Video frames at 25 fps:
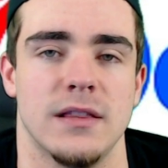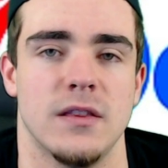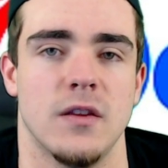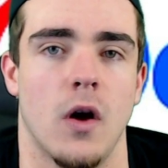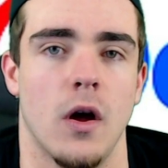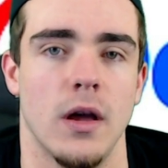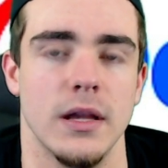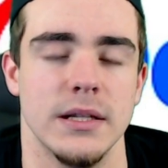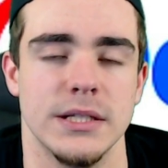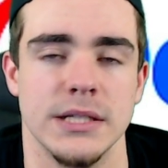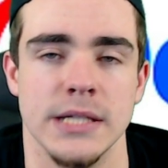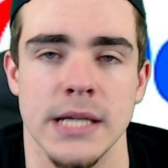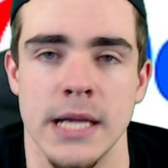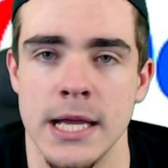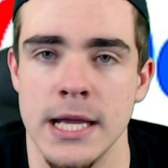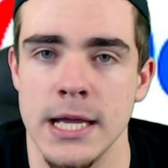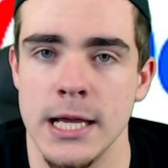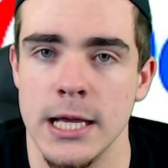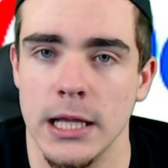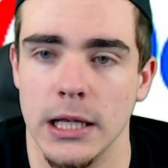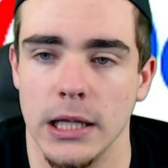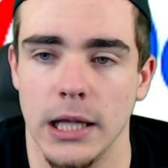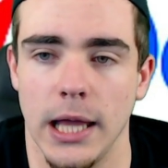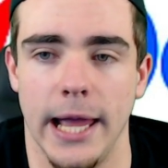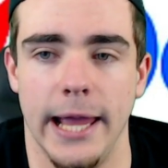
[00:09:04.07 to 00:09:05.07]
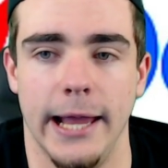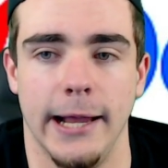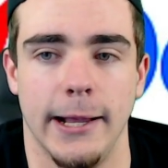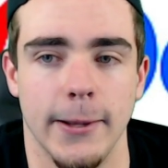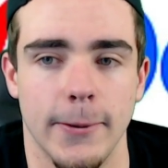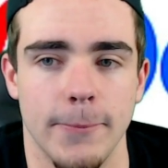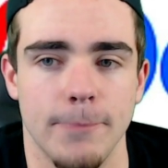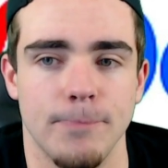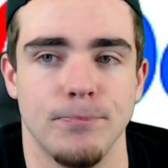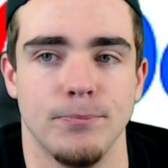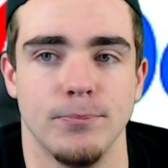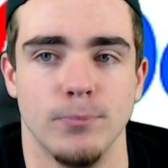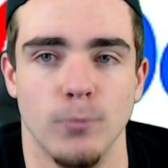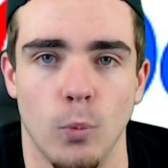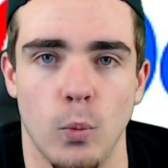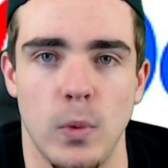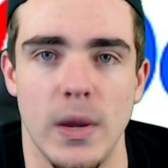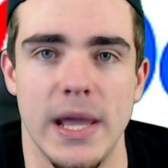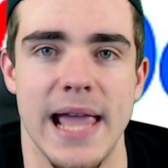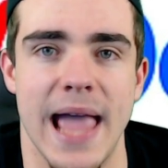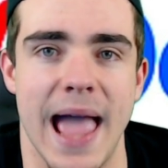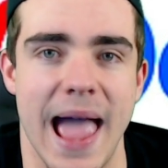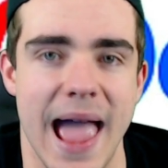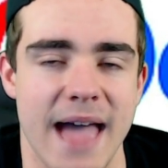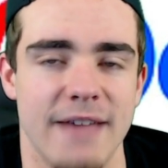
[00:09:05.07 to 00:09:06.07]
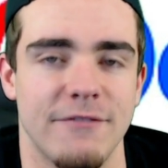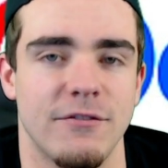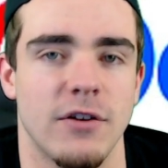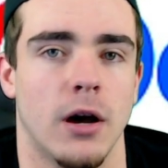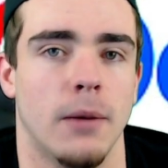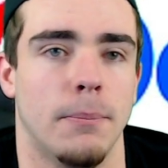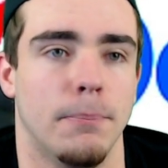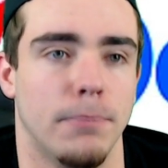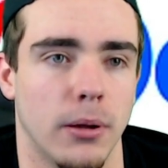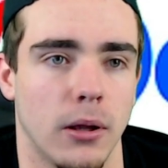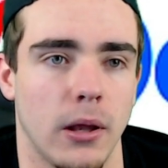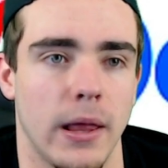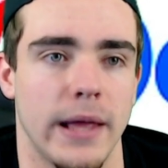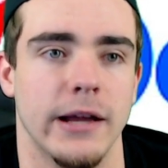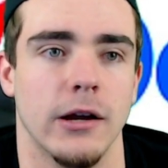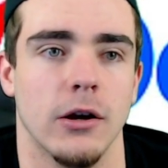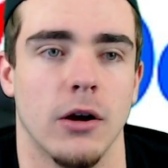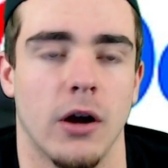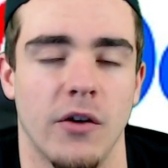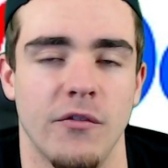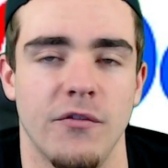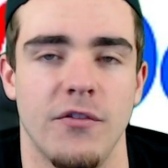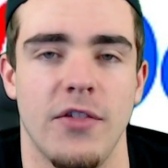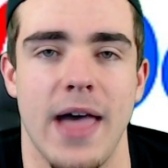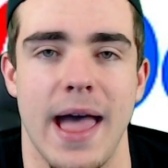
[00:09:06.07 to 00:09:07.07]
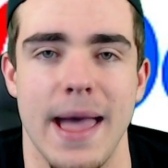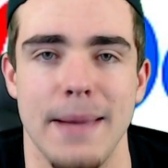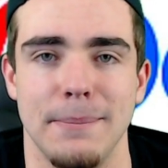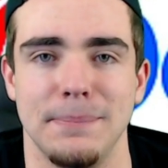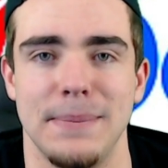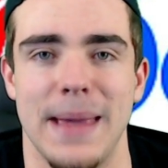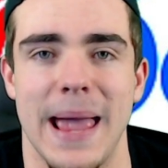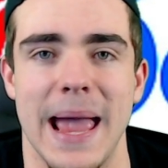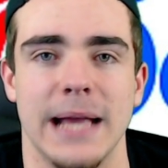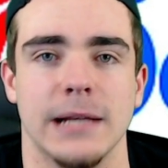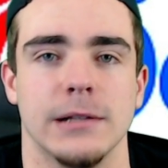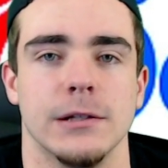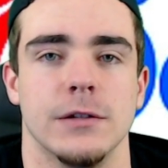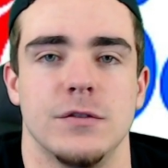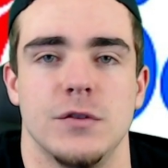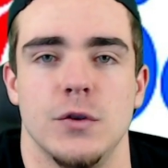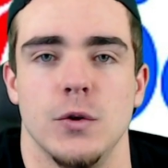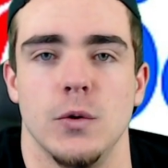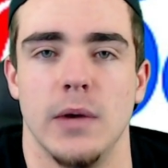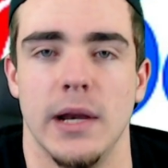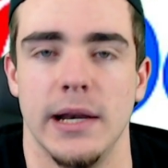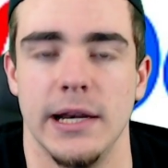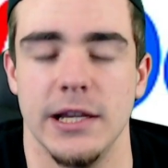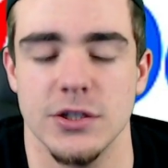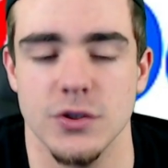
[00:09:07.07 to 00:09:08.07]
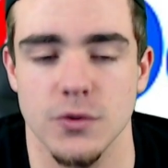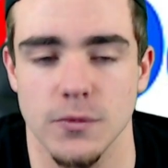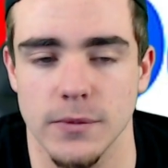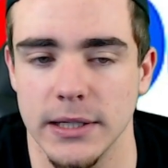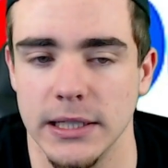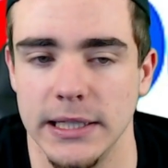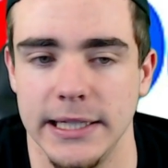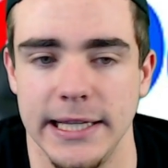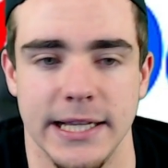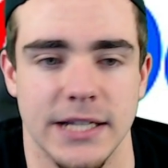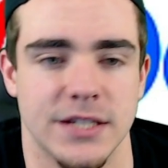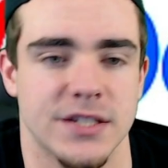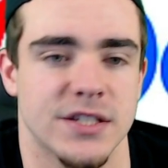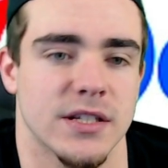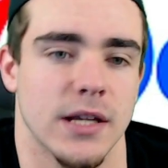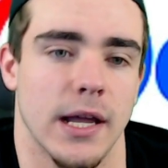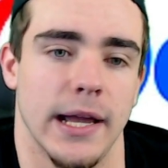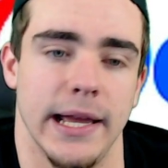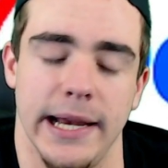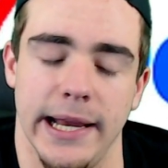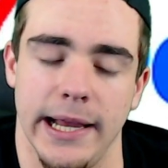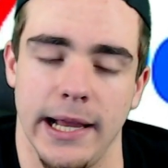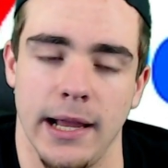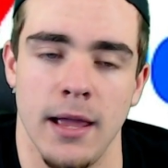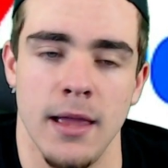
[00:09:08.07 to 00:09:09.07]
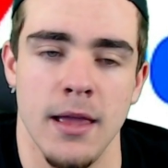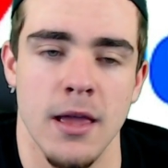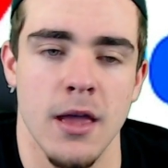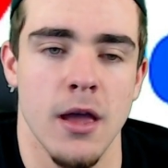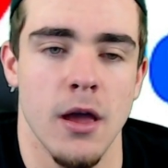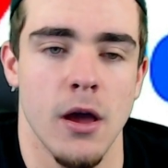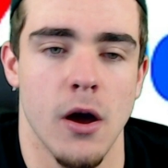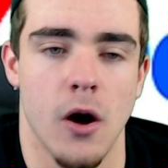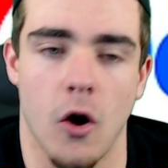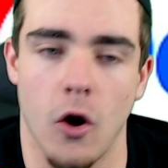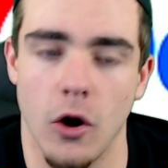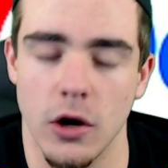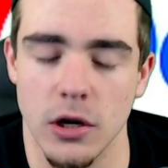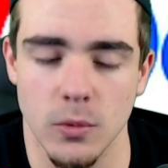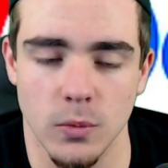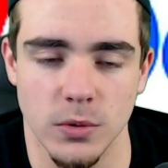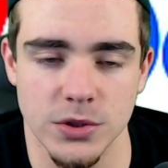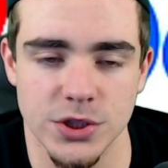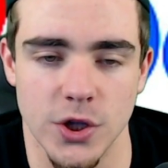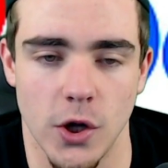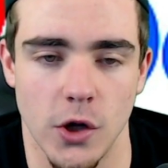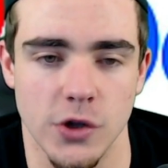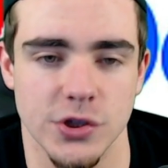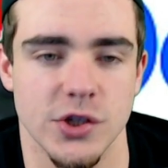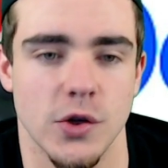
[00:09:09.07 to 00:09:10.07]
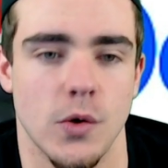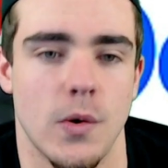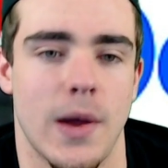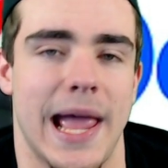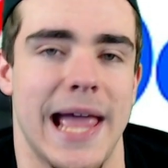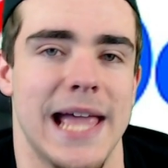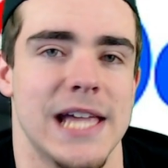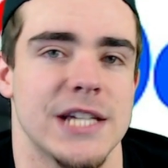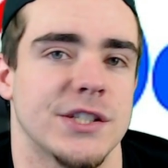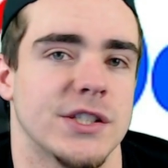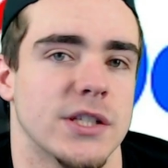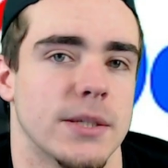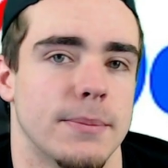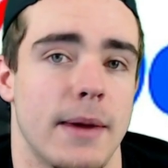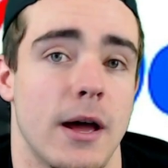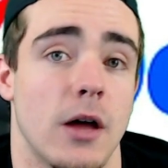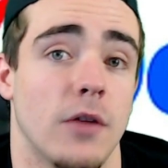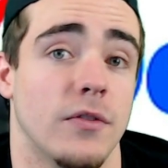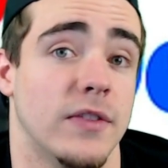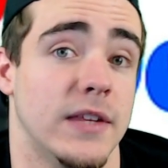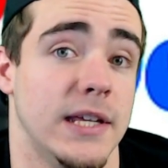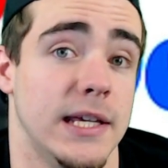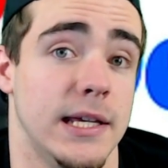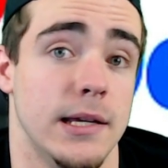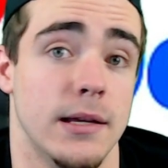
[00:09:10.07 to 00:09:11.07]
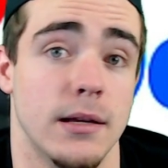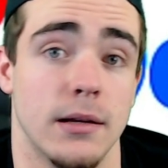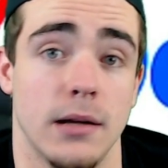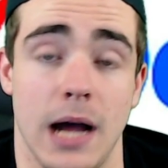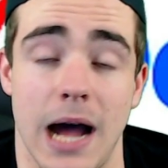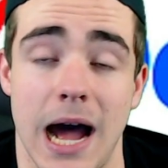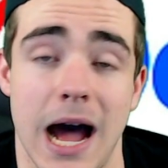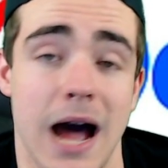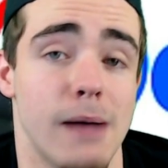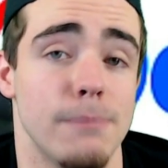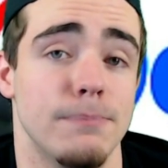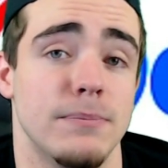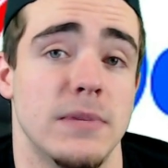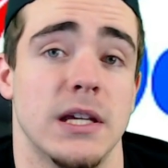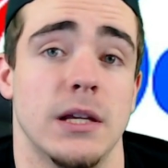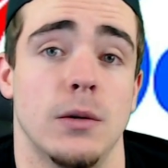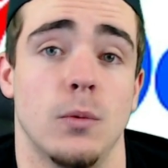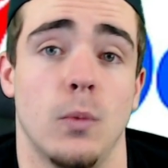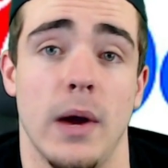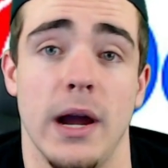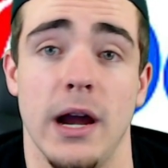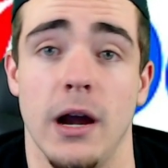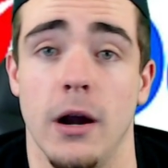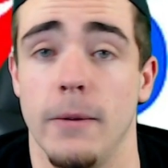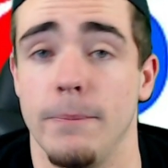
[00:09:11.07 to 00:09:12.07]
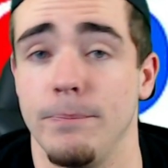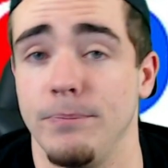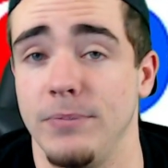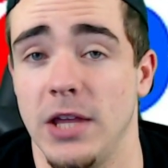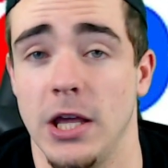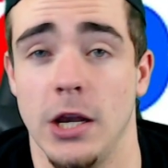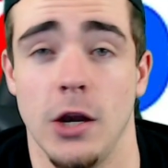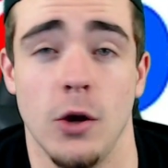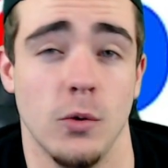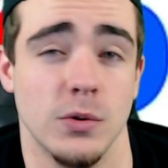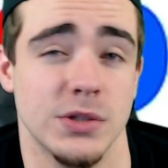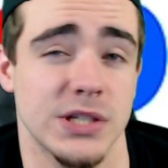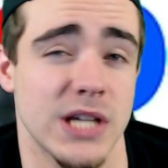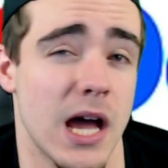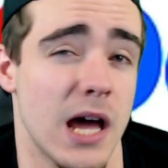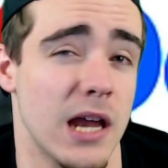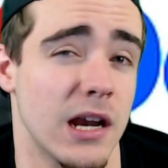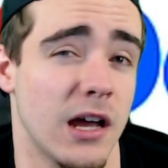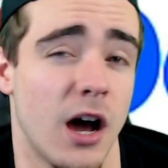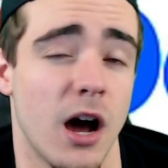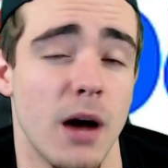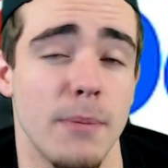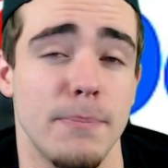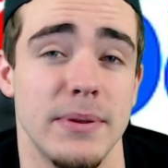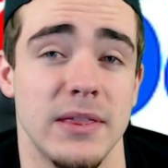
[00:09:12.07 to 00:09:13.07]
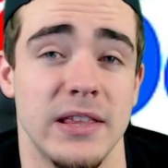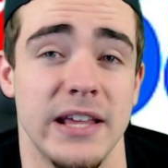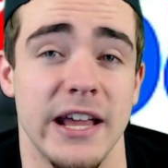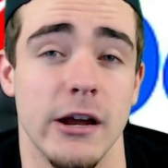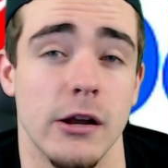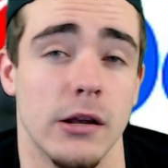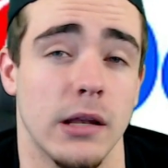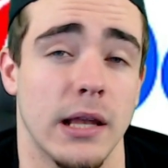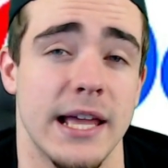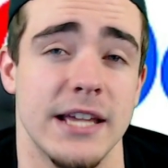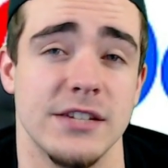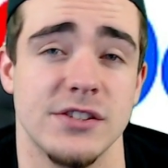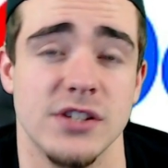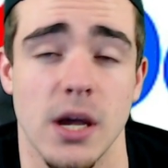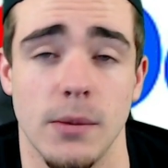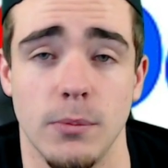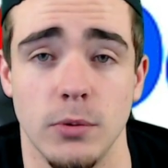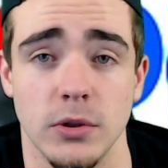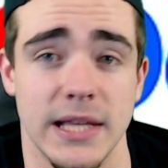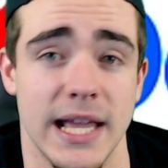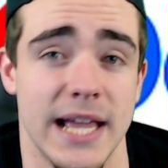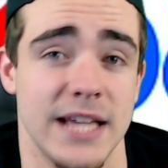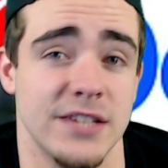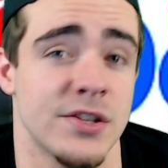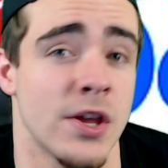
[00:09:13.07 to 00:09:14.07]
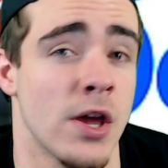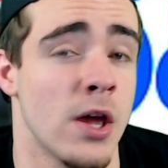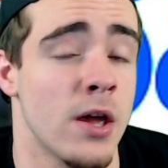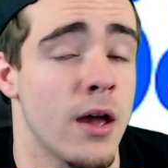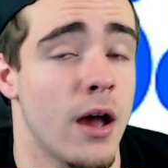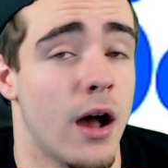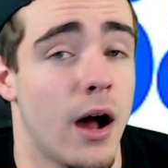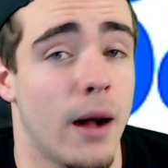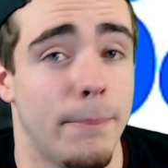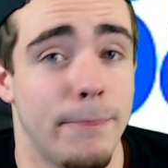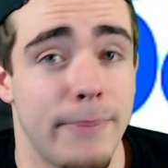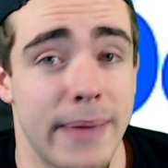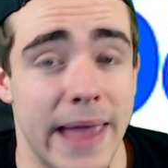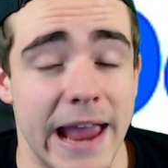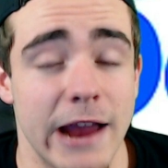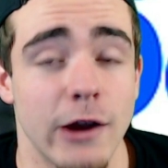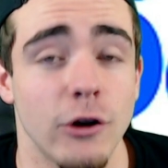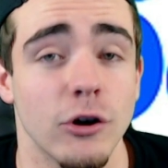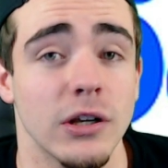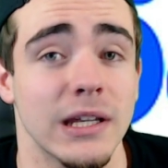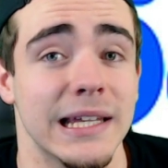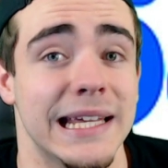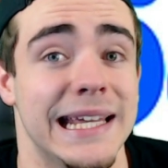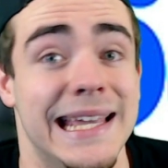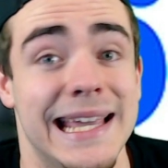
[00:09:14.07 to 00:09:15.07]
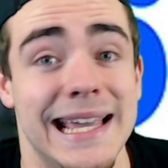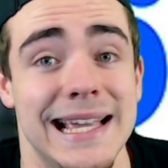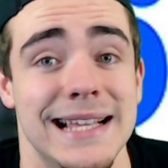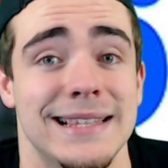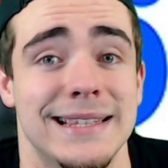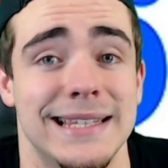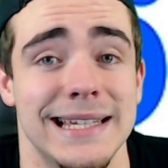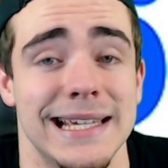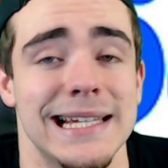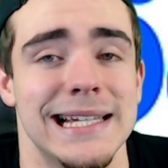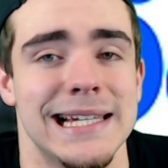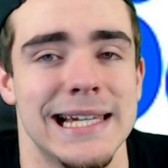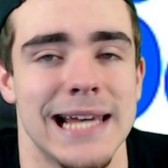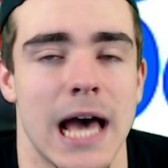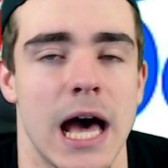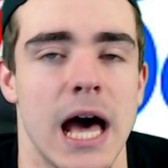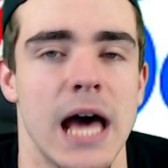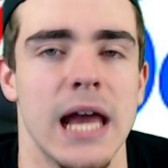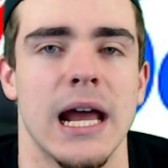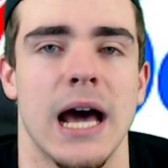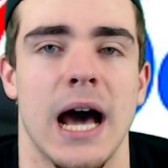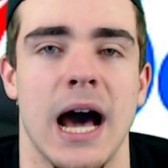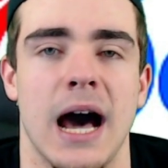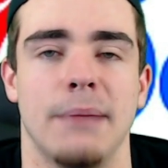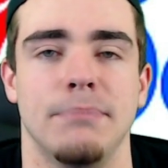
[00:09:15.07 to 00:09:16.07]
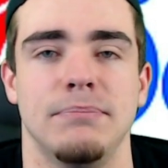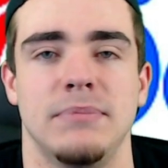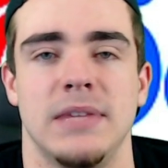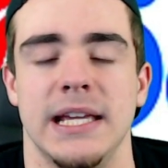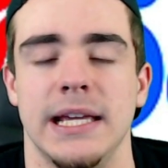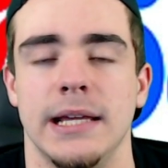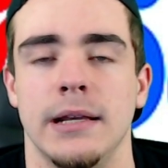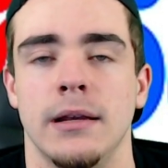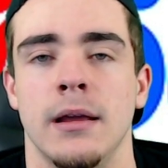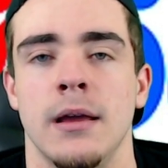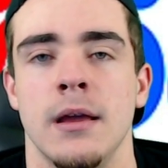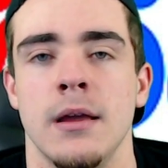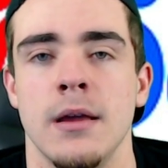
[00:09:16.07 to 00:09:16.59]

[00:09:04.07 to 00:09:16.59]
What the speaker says: does, like, we have a player of that magnitude, and it's really exciting. Harden was also asked about the opt-in, where, you know, it was kind of up in the air the last couple of days. Apparently, he did not opt in